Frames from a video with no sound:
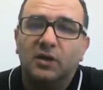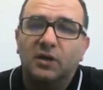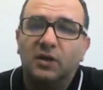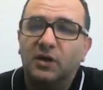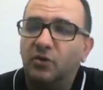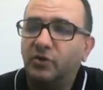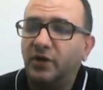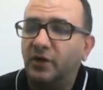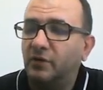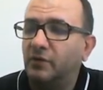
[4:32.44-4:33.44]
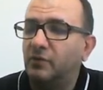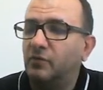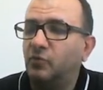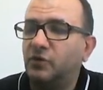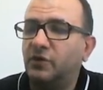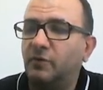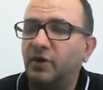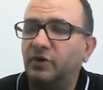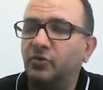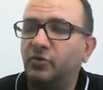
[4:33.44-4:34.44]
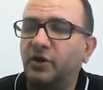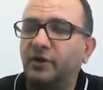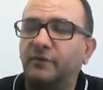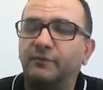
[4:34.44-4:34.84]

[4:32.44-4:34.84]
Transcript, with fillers: Okay, what can black do here?